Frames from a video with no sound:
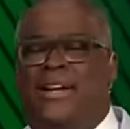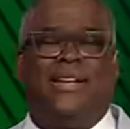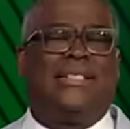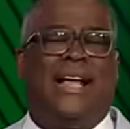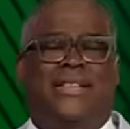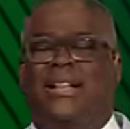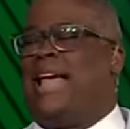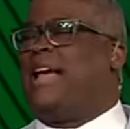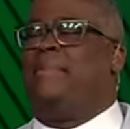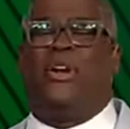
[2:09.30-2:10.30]
dealers out there
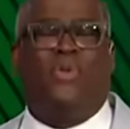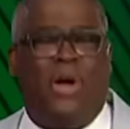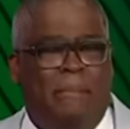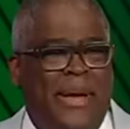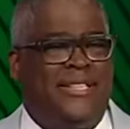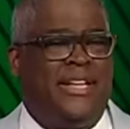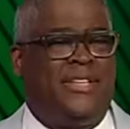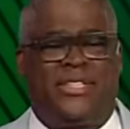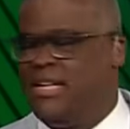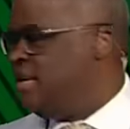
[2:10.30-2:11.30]
like I'm in the wrong
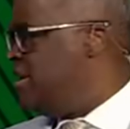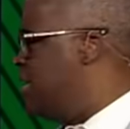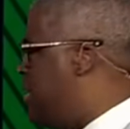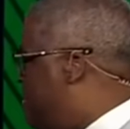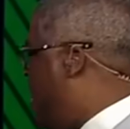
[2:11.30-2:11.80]
business. Come